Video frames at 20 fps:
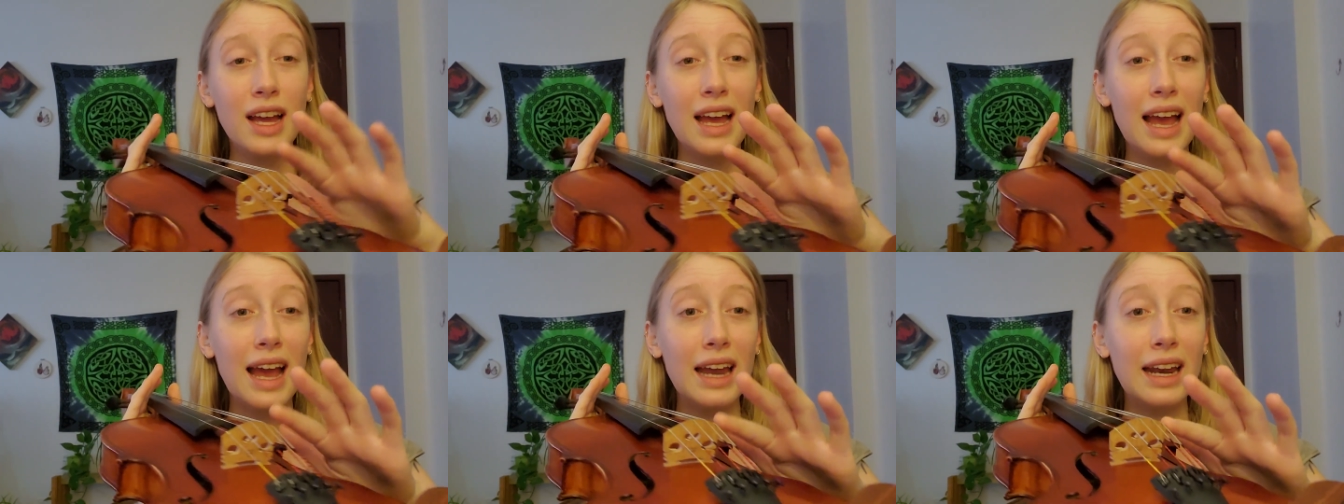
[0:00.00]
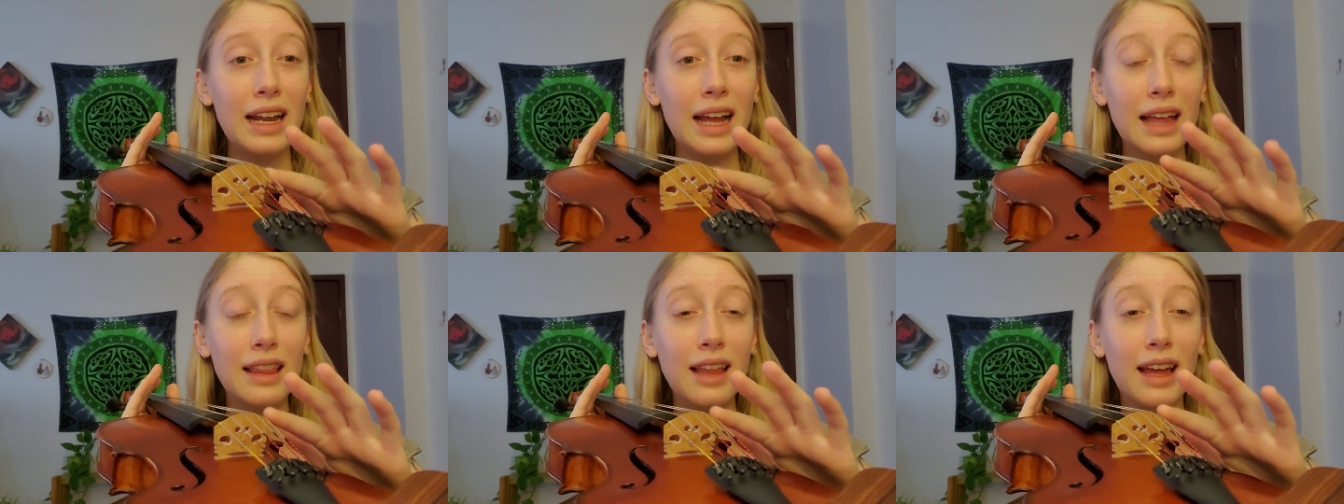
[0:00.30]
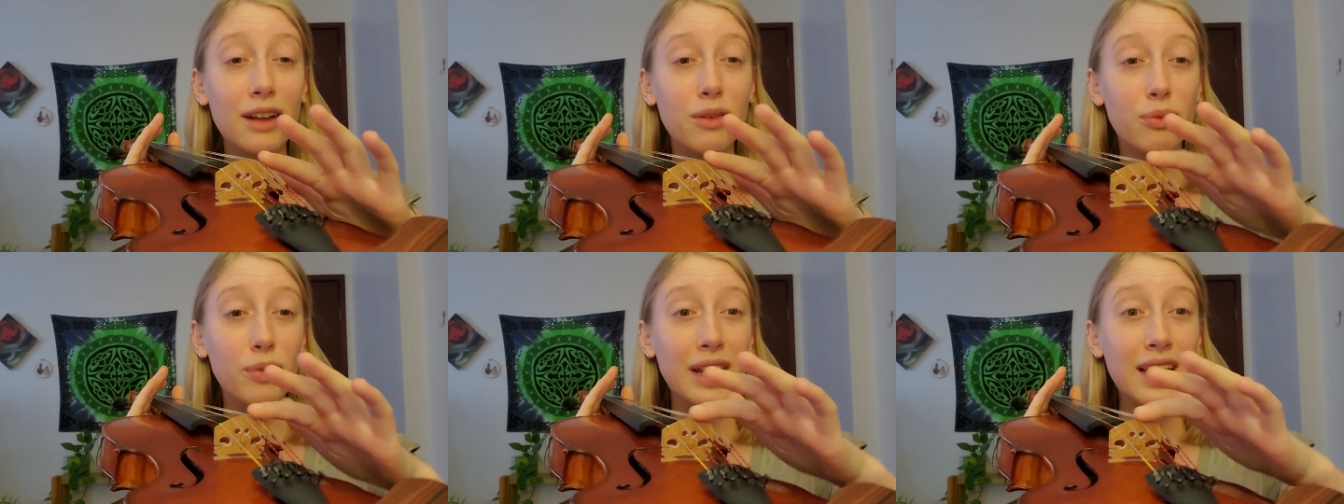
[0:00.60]
And
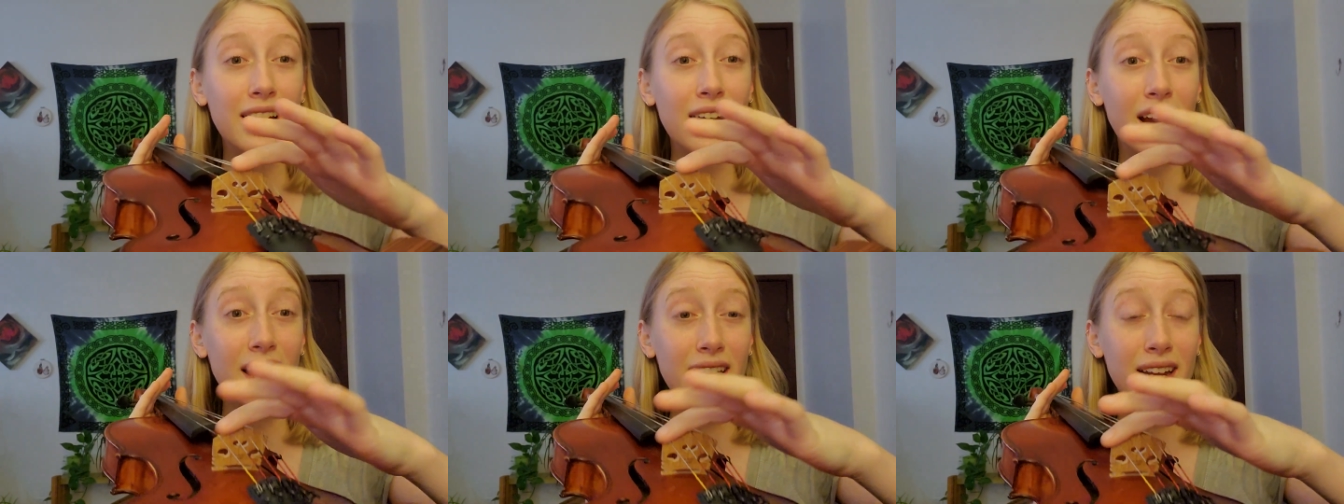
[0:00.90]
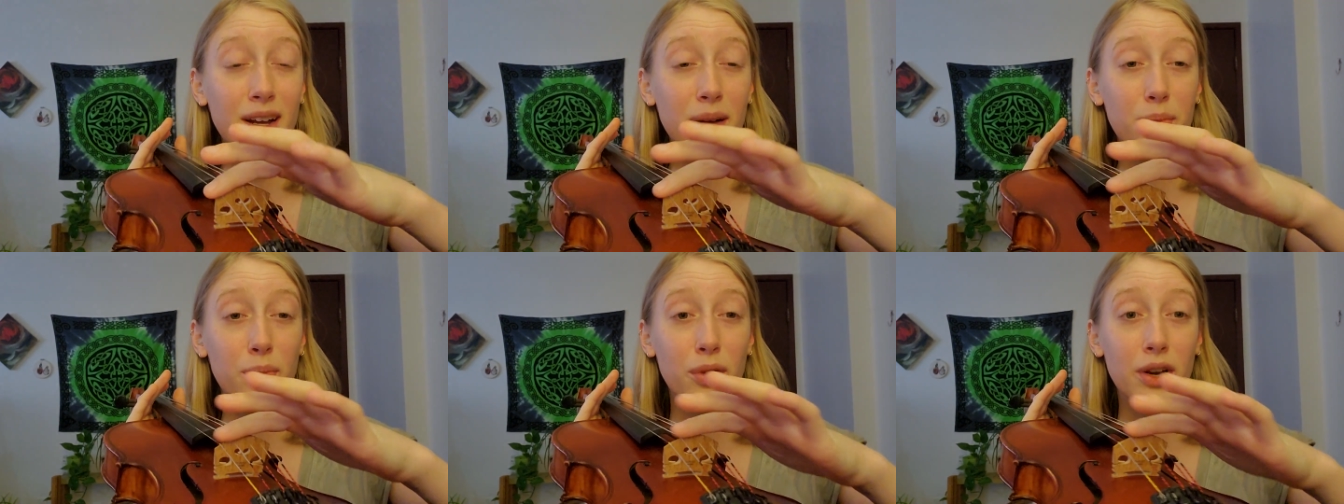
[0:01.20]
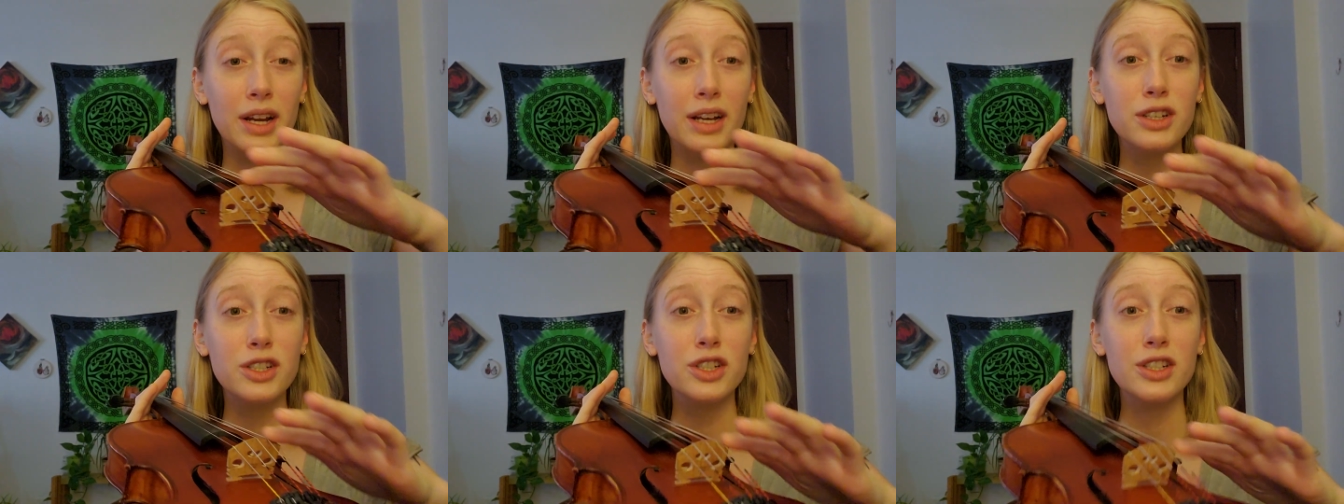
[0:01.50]
like recutting a
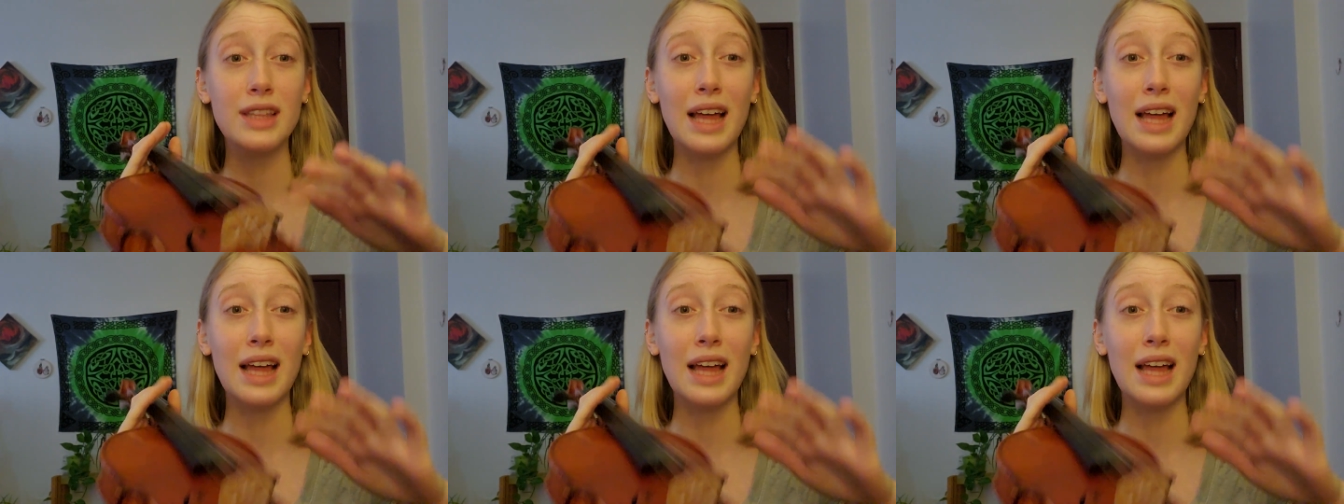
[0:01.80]
bridge,